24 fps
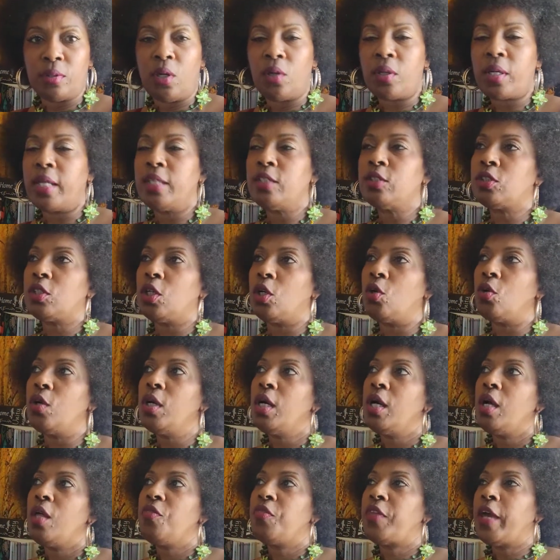Okay,
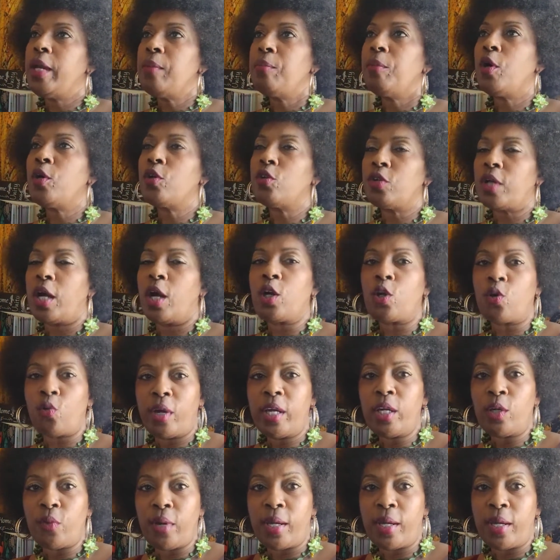so they murdered our great